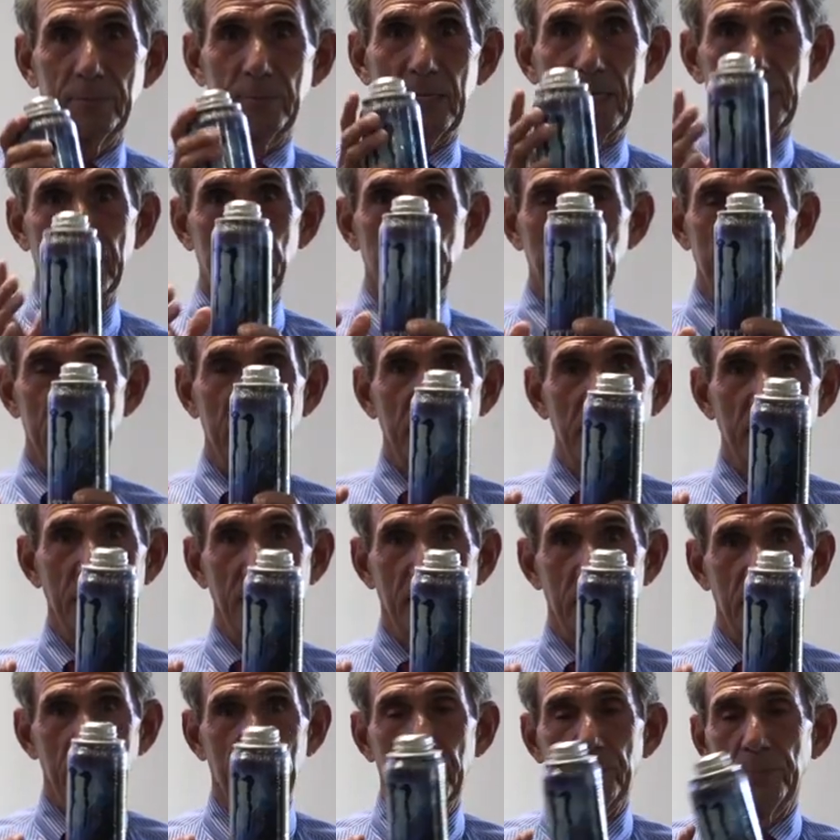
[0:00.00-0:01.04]
That's what's in
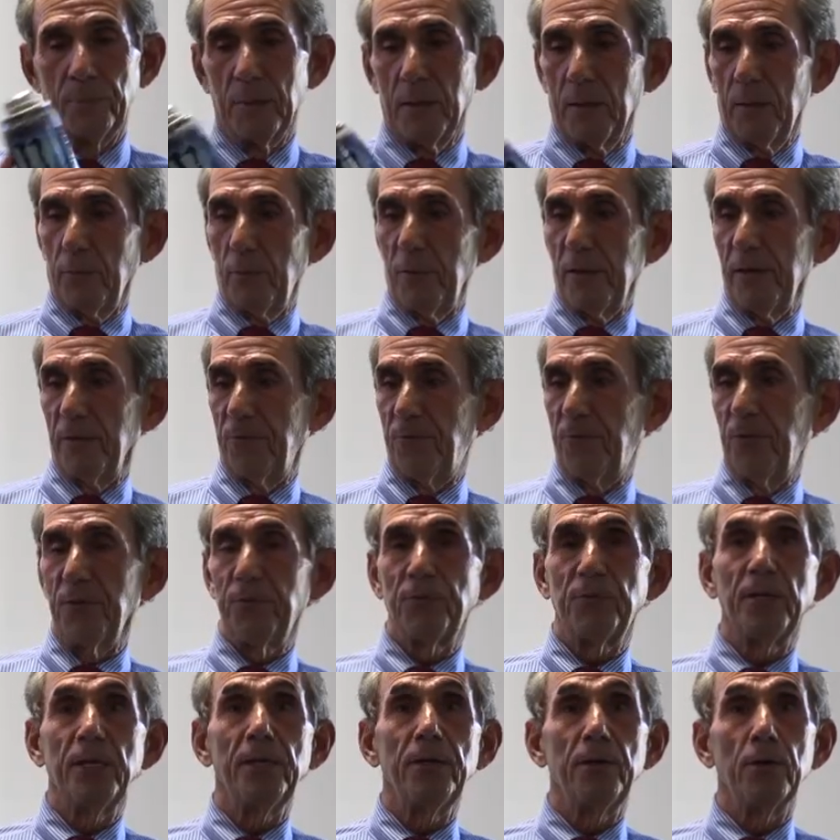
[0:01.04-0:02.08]
here. We had a
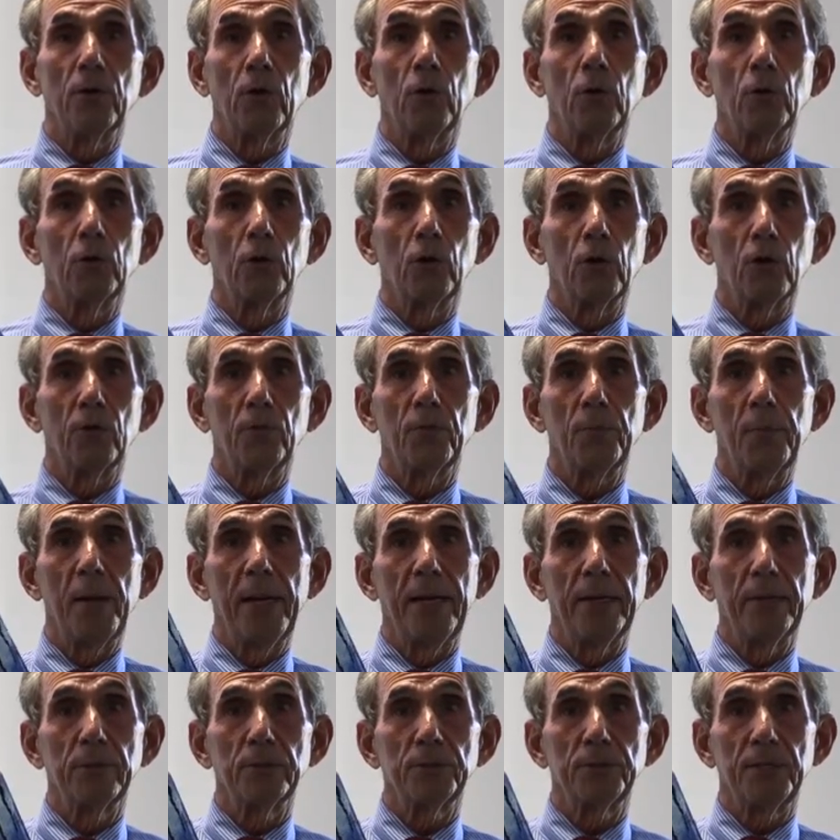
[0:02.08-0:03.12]
15-year-old girl from
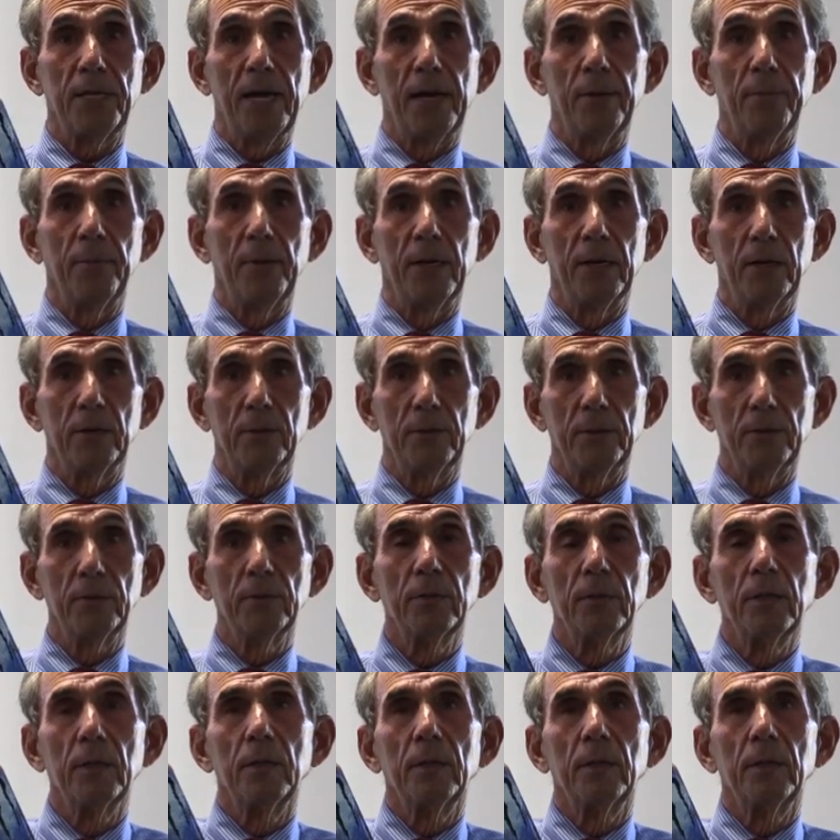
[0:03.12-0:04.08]
Hagerstown, Maryland,